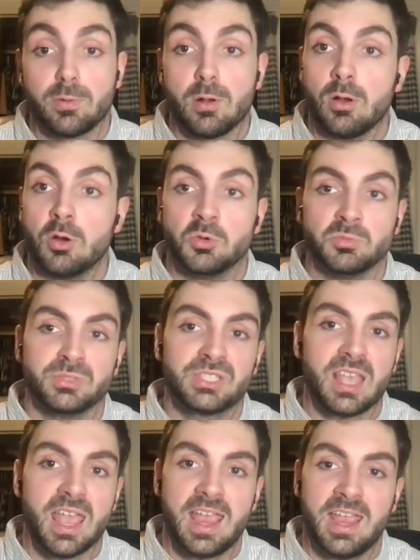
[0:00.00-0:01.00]
Mahomes,
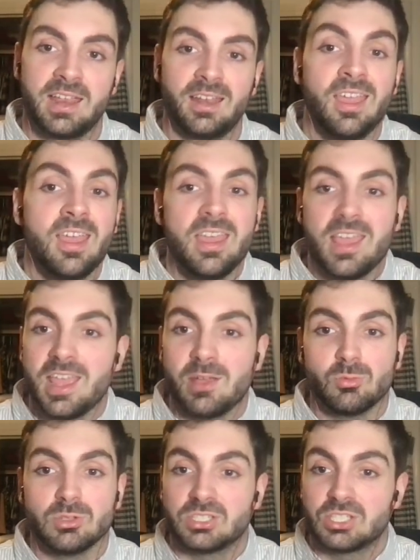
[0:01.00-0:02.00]
and
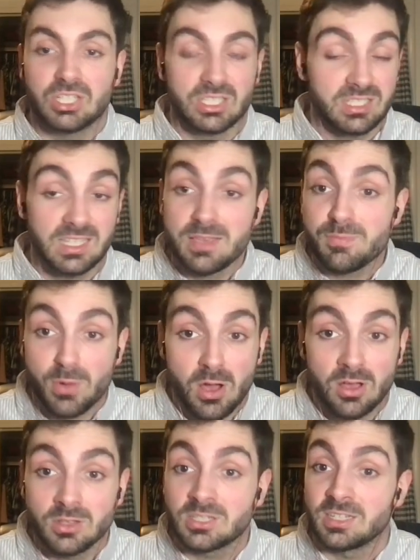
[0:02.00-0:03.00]
it was just deep
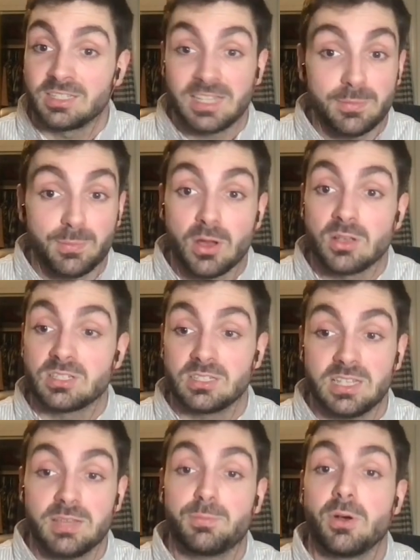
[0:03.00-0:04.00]
balls and deep balls and
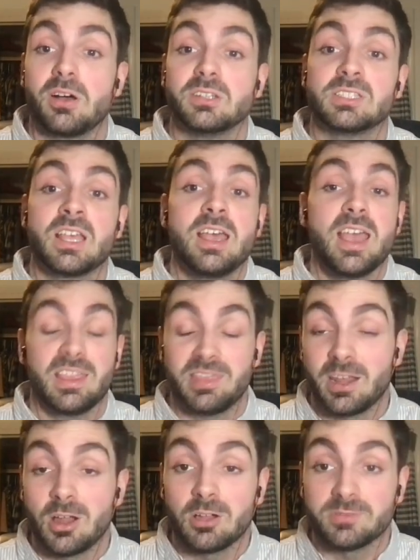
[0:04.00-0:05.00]
deep balls. And
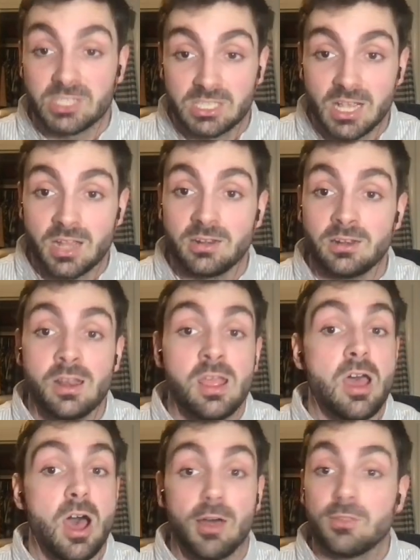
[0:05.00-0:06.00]
then all of a sudden,
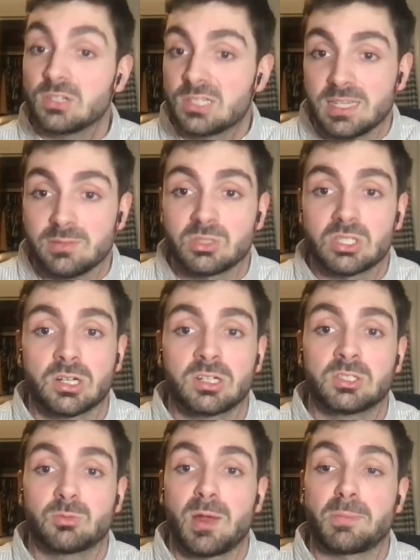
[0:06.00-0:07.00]
other teams
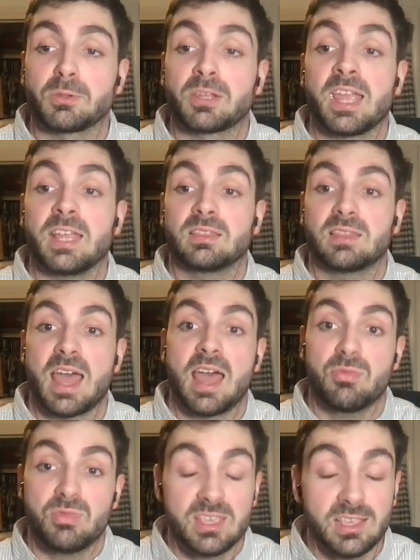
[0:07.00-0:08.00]
started to replicate
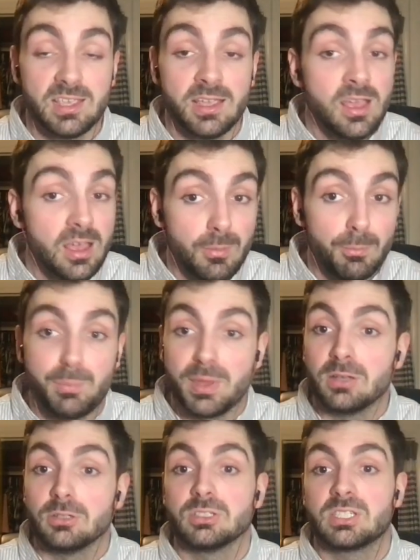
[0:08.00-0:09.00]
that. The
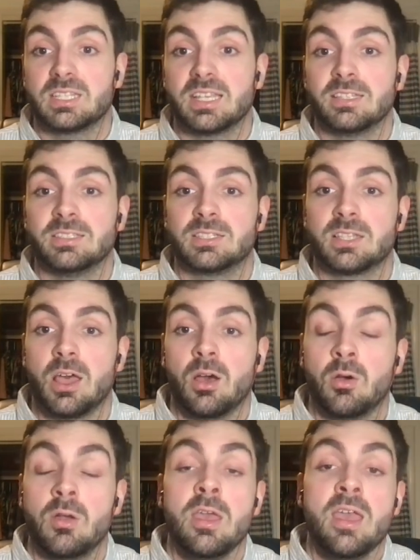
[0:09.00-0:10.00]
Bills did so.